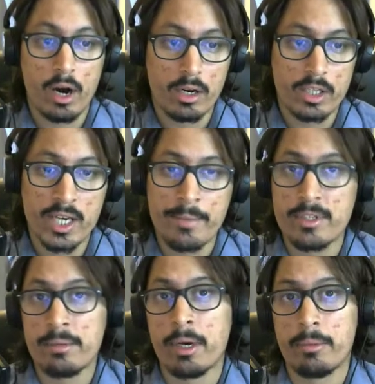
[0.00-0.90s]
other
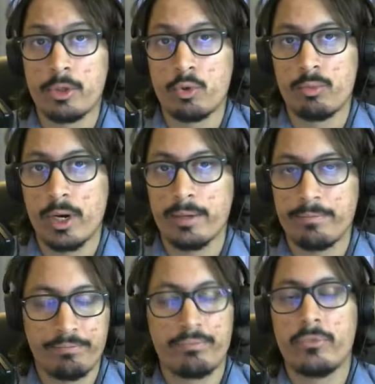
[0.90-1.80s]
times they might be too bright
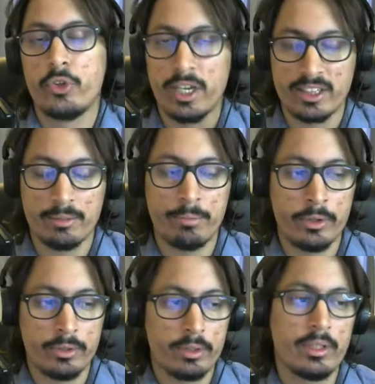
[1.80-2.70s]
you get the
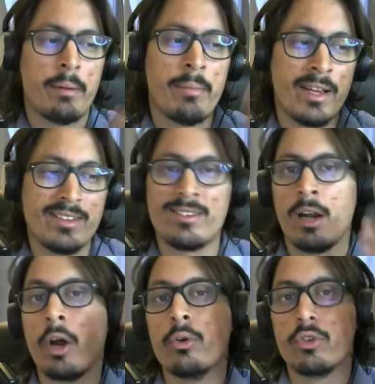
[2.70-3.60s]
point there are many
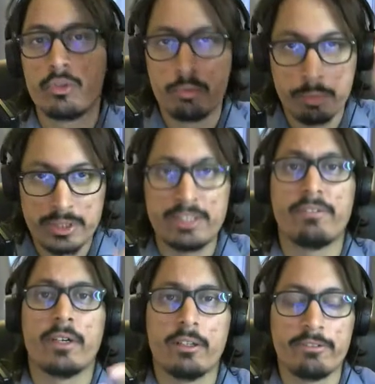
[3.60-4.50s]
scenarios
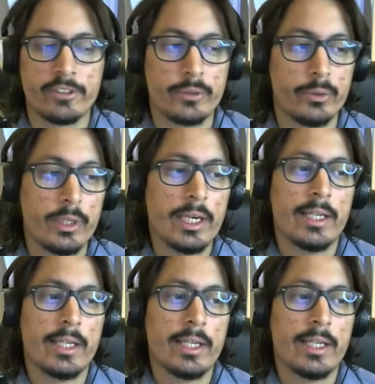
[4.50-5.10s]
specifically for you